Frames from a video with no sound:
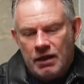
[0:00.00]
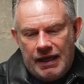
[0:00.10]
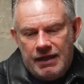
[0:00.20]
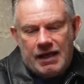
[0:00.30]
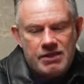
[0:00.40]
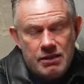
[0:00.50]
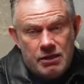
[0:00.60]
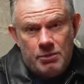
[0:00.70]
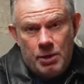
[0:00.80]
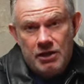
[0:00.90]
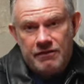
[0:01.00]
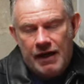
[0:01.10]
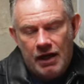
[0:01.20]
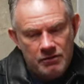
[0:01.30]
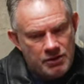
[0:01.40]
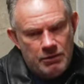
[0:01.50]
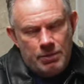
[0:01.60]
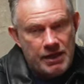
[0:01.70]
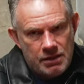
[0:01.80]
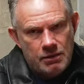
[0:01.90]
gaining access to the purge valves,
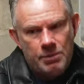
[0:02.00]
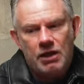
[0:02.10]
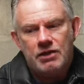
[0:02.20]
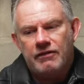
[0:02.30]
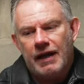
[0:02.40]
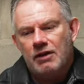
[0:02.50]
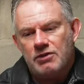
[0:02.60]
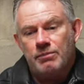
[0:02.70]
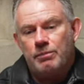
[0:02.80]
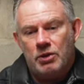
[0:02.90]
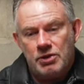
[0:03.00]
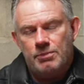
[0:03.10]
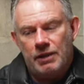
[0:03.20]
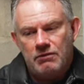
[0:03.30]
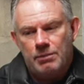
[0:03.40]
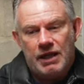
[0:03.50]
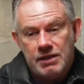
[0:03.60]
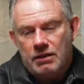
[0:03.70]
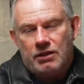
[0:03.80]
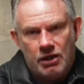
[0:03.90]
replacing the purge valves, and possibly
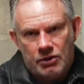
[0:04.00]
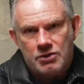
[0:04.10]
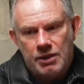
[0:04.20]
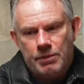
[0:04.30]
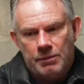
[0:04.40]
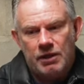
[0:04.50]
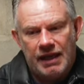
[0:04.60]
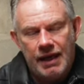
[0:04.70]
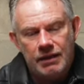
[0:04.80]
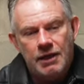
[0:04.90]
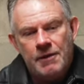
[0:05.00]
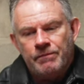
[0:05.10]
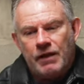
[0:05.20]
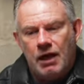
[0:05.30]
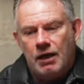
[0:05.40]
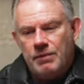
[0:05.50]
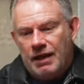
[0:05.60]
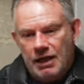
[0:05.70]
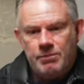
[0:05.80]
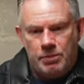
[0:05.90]
replacing the diagnostic pump again,
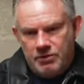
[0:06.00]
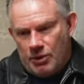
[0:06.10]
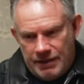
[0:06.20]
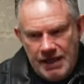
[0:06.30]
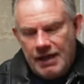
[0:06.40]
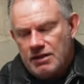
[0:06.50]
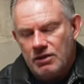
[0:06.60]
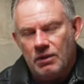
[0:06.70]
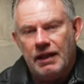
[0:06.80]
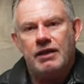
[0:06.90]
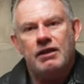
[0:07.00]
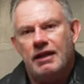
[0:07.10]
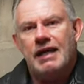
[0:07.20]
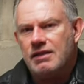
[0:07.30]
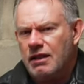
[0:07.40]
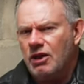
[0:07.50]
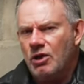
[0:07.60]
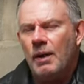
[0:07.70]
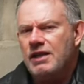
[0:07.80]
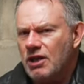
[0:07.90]
and then doing tests and all that. You know, that's going to
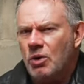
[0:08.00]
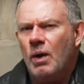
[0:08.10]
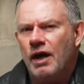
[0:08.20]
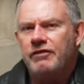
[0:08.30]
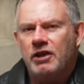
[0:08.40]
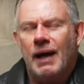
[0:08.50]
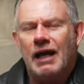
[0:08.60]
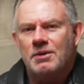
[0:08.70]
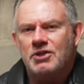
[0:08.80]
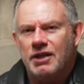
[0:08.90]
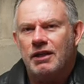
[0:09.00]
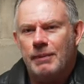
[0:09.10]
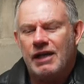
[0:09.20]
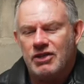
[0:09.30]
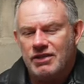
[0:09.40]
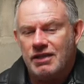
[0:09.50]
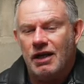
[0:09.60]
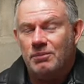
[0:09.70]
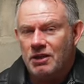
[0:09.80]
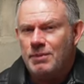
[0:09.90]
equate to quite a few hours, as you can imagine.
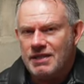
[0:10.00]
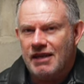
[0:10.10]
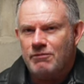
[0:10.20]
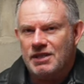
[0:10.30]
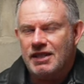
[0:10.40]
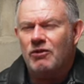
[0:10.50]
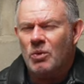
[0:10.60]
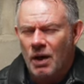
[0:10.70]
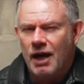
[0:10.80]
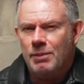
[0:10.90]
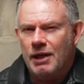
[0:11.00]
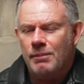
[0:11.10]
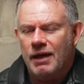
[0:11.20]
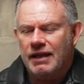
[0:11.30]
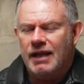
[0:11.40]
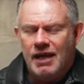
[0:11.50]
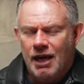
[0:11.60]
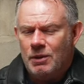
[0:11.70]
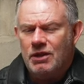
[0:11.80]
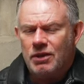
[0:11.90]
So I'm going to be saving myself quite a bit of money.
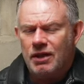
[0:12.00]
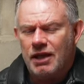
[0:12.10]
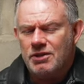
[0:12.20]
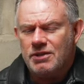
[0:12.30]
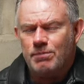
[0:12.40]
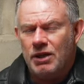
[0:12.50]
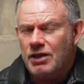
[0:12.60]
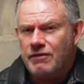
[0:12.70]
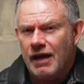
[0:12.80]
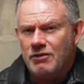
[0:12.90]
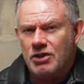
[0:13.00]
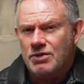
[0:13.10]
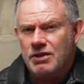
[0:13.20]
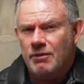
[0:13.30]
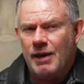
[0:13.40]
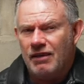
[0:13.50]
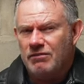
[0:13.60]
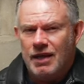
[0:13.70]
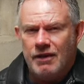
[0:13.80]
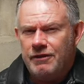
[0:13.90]
And when you look at those purge valves costing
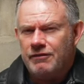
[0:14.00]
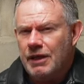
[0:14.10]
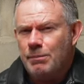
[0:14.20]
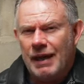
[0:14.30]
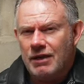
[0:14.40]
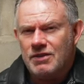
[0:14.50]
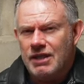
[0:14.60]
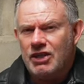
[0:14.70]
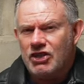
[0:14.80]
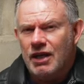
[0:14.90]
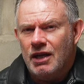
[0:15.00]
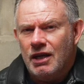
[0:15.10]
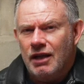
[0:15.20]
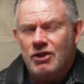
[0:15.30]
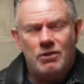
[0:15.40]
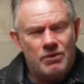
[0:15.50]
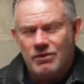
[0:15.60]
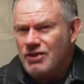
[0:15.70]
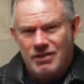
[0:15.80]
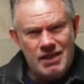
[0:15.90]
around £15 each, it
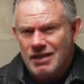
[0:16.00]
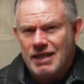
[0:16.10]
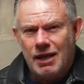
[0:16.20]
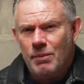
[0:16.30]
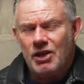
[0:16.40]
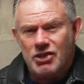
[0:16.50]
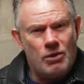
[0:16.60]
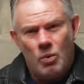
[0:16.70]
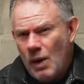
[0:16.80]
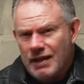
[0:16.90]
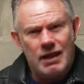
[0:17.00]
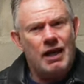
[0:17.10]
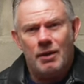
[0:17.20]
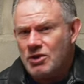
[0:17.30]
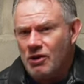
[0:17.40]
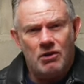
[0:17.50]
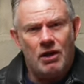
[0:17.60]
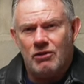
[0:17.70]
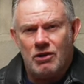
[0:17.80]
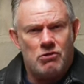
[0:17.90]
doesn't take much to whack that up to
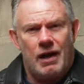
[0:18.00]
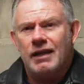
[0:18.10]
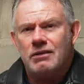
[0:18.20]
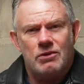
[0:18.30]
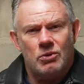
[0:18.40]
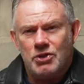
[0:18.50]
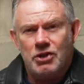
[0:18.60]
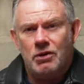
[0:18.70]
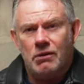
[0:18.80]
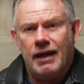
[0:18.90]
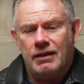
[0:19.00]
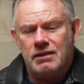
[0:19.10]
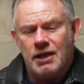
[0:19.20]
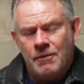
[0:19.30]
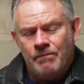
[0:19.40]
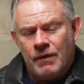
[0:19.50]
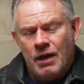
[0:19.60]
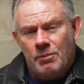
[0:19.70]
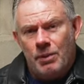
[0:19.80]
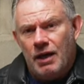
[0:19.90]
£1 grand or £2 grand.
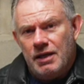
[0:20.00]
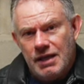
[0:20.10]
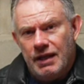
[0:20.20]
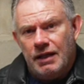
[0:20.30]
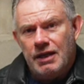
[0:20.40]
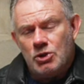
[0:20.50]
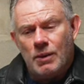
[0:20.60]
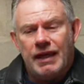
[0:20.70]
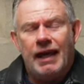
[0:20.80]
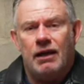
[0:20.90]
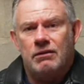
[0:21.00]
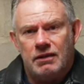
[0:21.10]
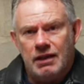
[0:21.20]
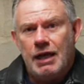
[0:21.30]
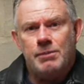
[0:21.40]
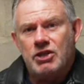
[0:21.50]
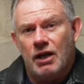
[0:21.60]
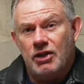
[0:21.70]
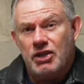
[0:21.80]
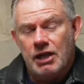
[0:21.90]
By taking into account the labour
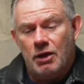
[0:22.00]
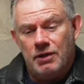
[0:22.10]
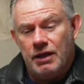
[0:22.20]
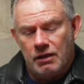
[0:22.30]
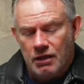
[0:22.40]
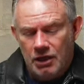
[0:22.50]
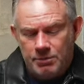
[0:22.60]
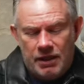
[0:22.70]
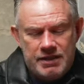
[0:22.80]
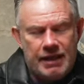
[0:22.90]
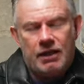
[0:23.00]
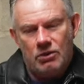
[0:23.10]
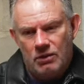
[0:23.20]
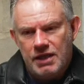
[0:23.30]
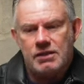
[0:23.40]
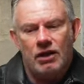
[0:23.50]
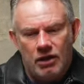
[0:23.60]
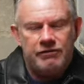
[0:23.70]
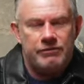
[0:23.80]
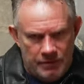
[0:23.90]
charges that would be incurred by taking all this
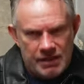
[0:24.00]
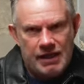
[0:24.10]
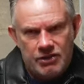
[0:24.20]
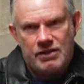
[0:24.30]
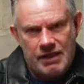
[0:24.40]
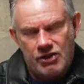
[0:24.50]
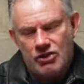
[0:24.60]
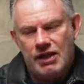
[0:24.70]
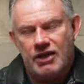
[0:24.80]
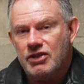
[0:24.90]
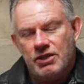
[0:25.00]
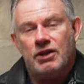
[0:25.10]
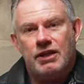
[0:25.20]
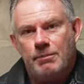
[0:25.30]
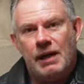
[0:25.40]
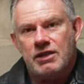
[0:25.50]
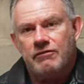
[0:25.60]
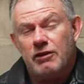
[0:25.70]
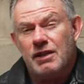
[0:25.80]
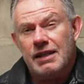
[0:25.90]
off, and etc, etc, etc. So you can imagine,
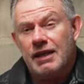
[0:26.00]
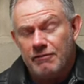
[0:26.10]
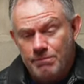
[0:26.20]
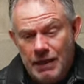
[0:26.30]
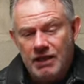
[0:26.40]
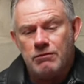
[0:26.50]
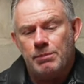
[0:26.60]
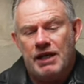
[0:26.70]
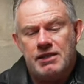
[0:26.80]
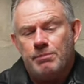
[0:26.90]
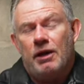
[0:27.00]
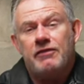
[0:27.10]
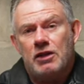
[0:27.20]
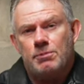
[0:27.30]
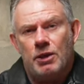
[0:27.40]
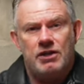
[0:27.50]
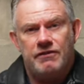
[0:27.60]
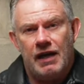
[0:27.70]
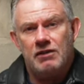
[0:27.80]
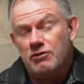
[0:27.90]
for the sake of me replacing both those purge
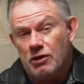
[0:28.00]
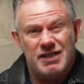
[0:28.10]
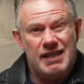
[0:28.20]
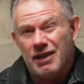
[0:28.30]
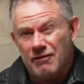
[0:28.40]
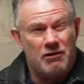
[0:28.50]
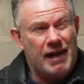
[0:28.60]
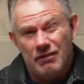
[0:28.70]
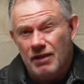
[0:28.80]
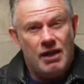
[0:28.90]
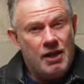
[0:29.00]
valves for the sake of around